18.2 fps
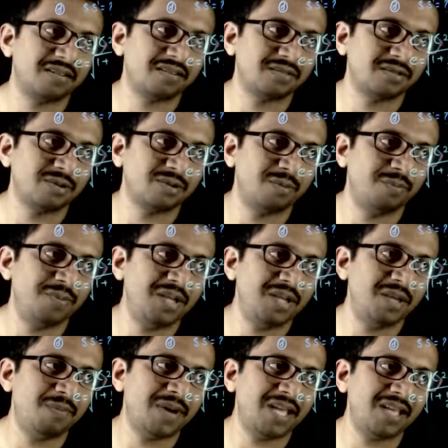So,
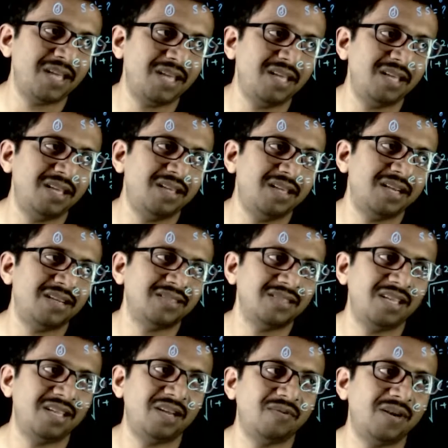B by E, that is
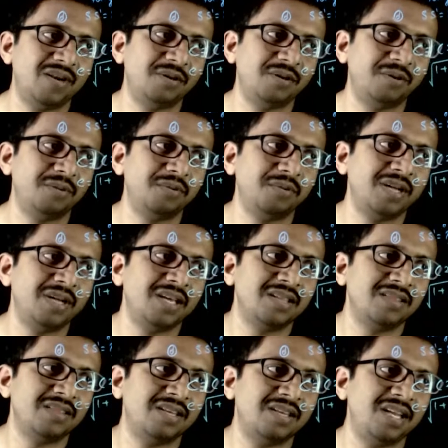equal to
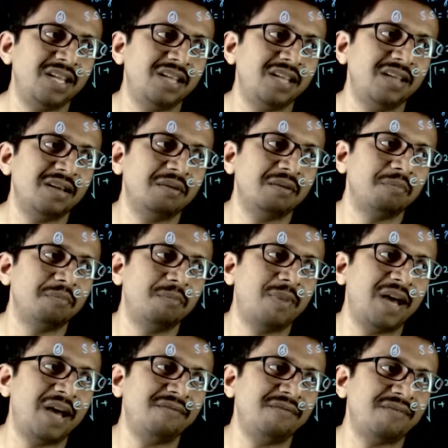three
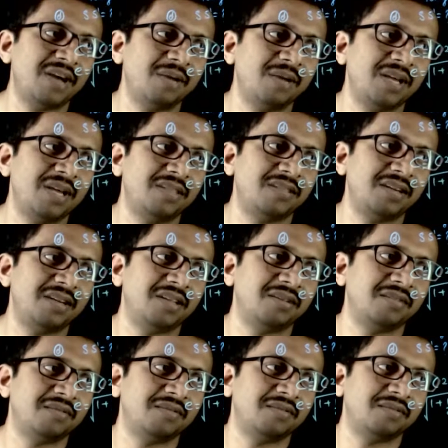by five by three,
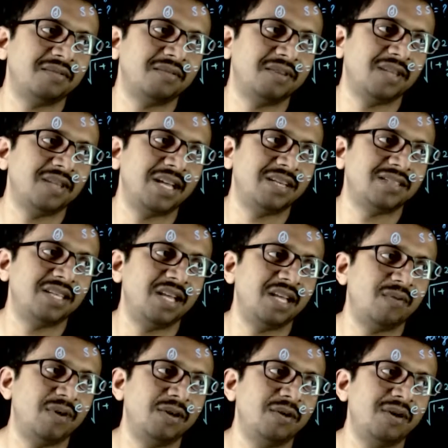that is
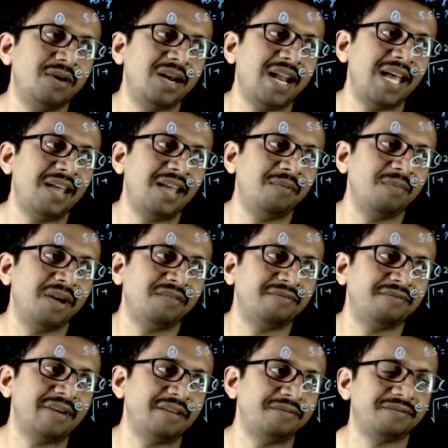equal to nine by
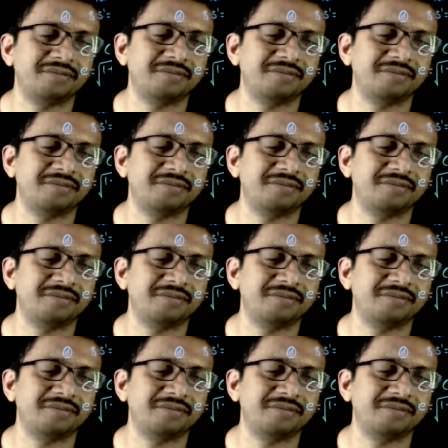five.